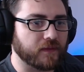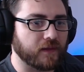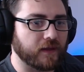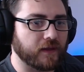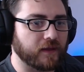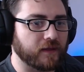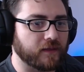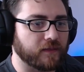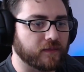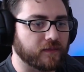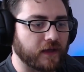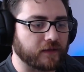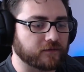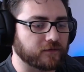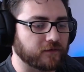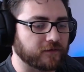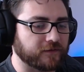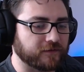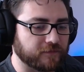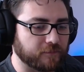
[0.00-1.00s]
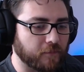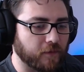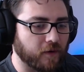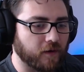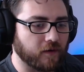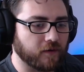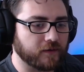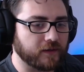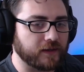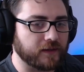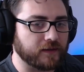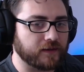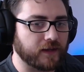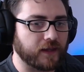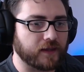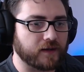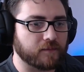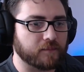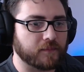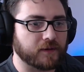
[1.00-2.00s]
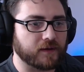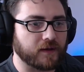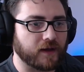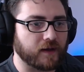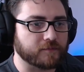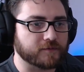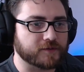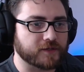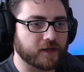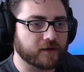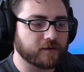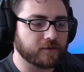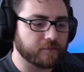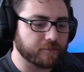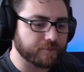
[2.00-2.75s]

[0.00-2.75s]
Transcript: and that's a small inanimate object.